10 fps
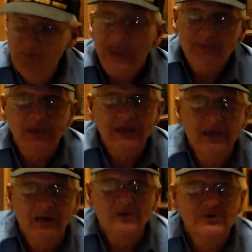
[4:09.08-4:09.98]
baby
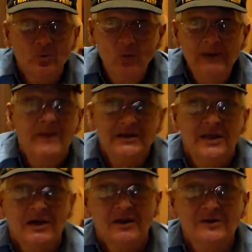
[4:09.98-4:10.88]
killers, women
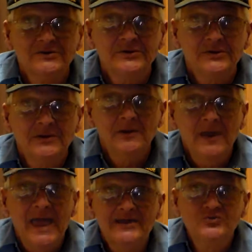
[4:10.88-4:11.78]
killers,
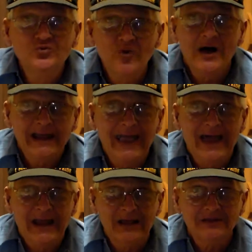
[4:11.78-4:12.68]
and drug
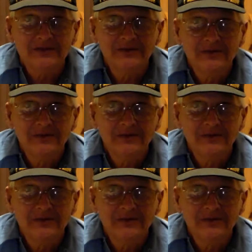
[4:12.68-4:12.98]
addicts?